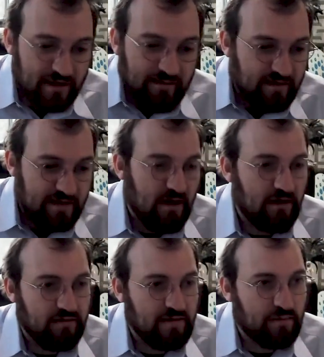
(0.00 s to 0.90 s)
have any
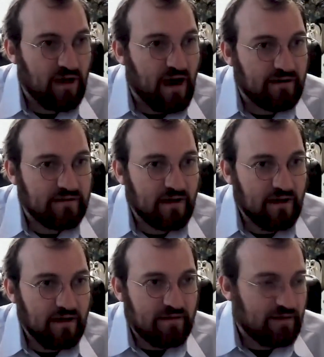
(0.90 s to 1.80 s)
concrete blocks.
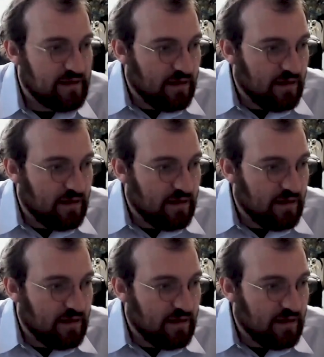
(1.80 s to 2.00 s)
It's like,